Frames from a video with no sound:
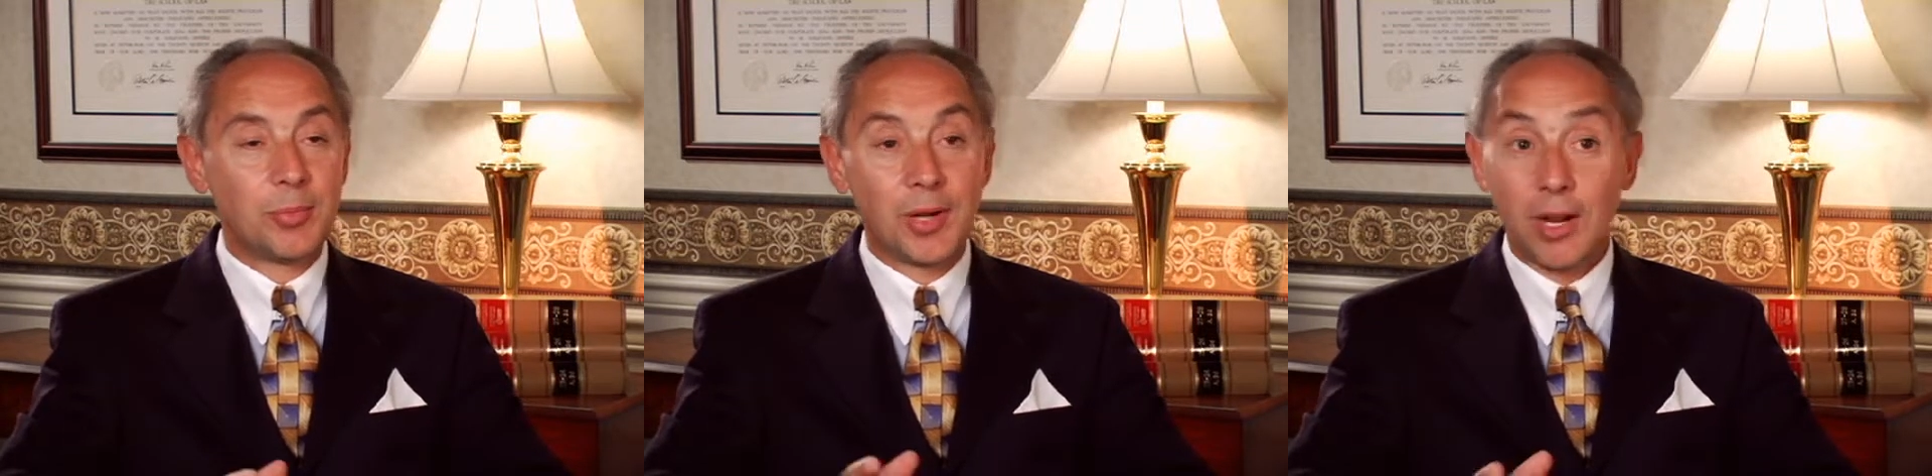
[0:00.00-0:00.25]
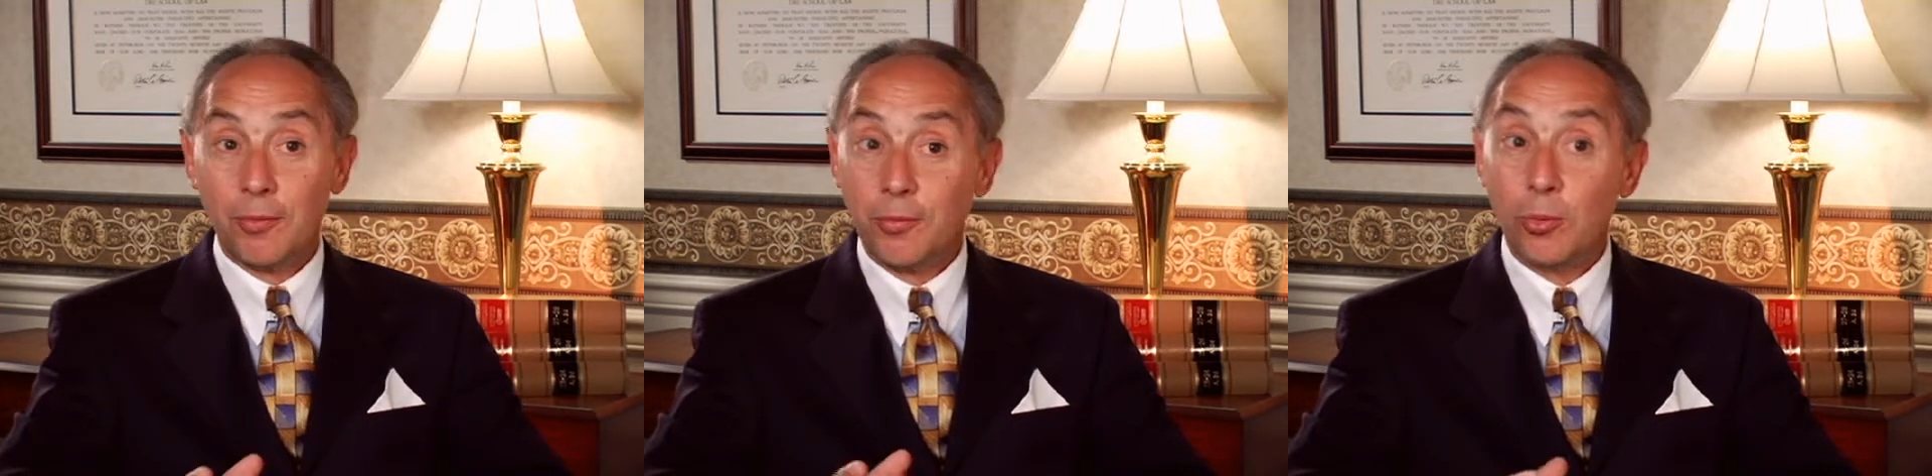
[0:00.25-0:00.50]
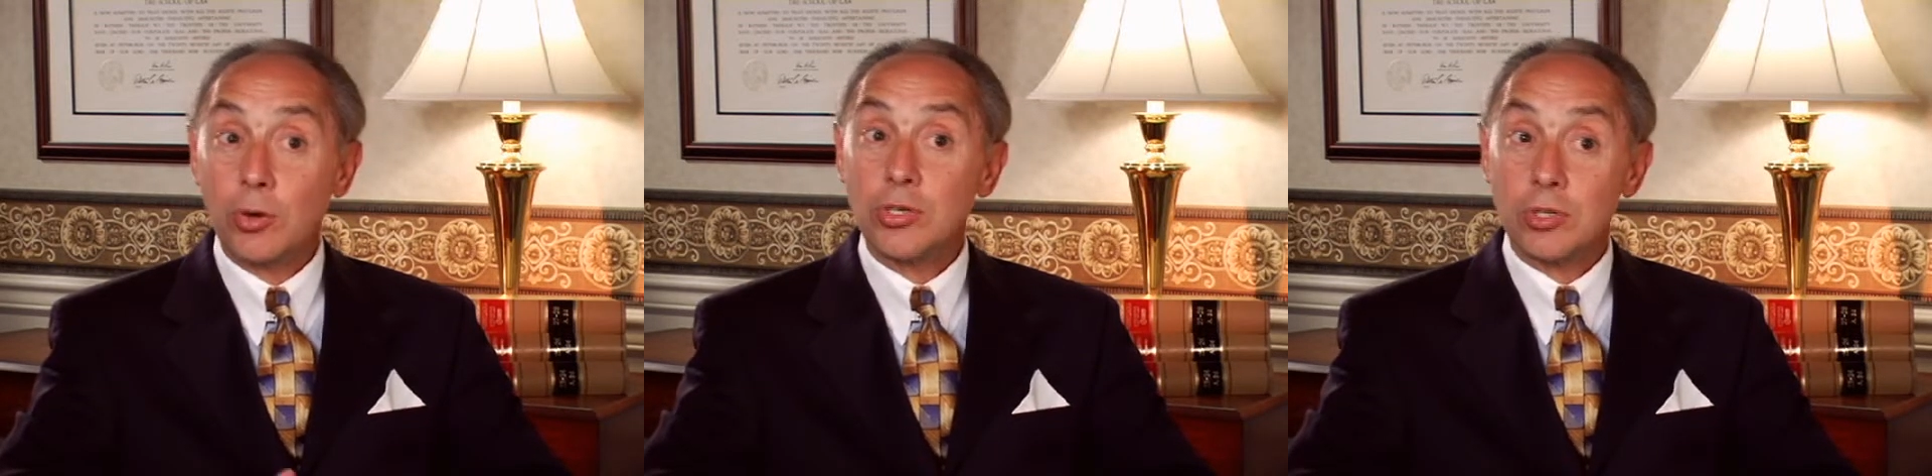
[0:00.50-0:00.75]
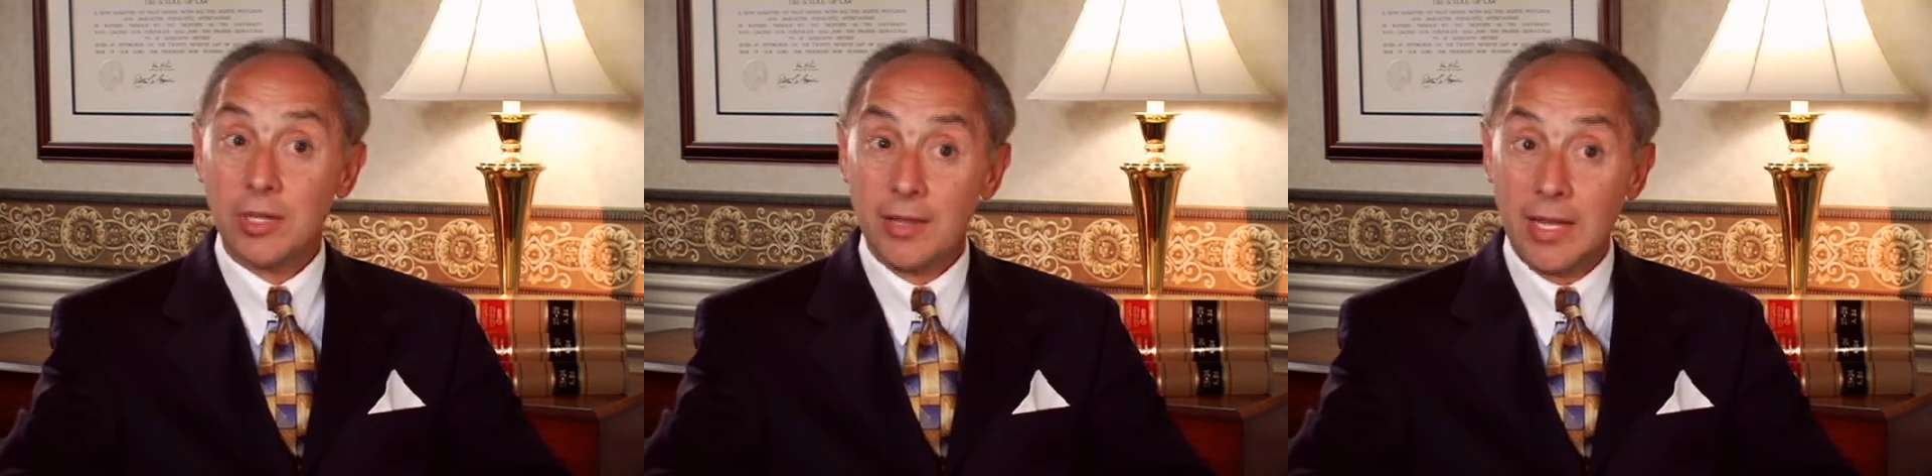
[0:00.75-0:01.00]
But
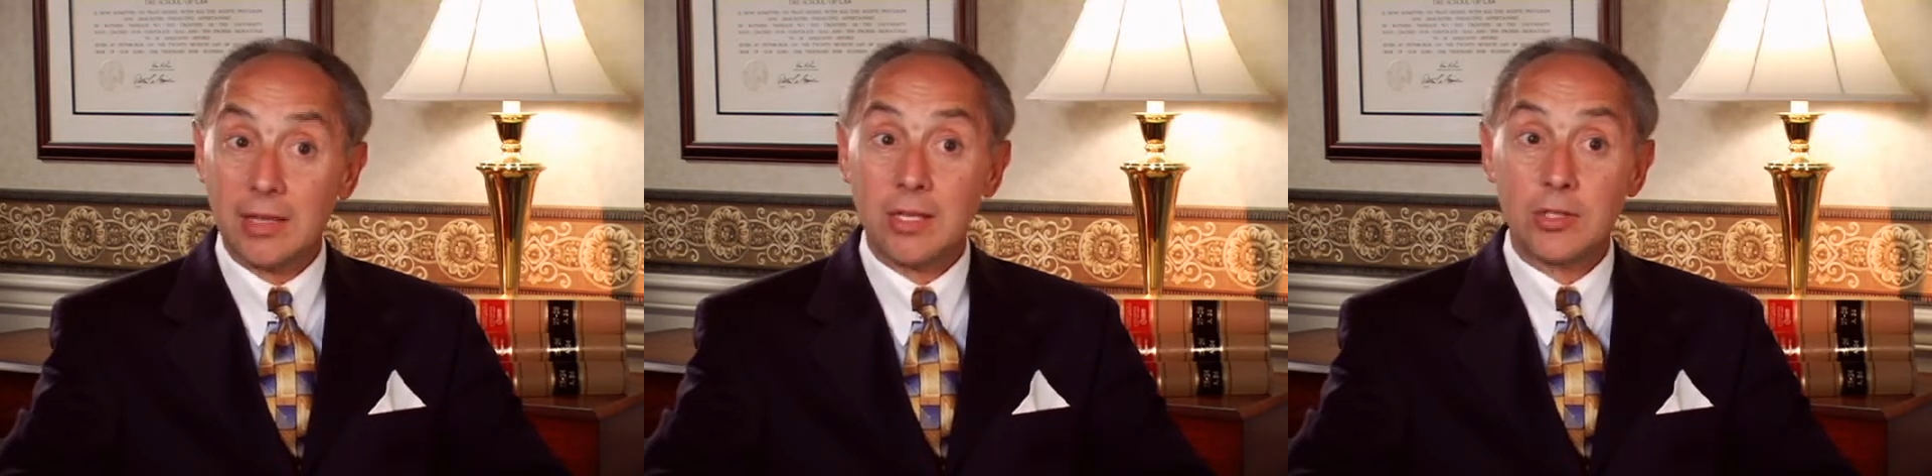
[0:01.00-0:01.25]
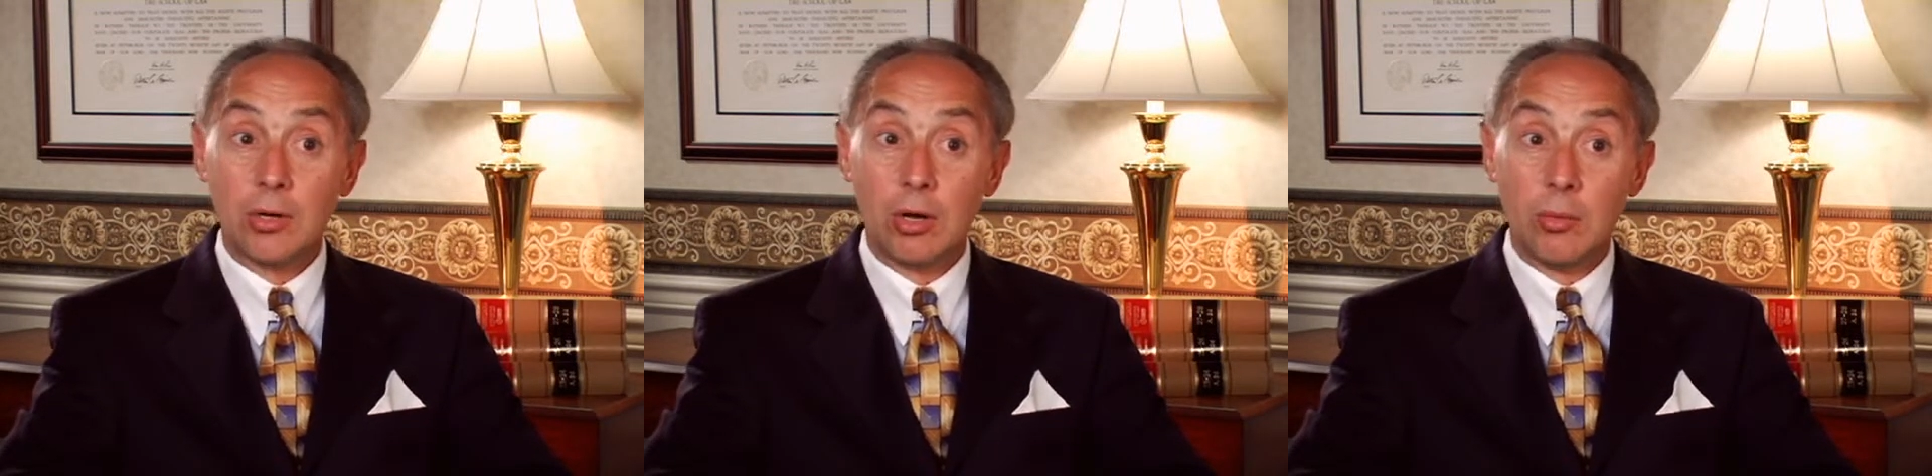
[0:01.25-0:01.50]
unfortunately, that doesn't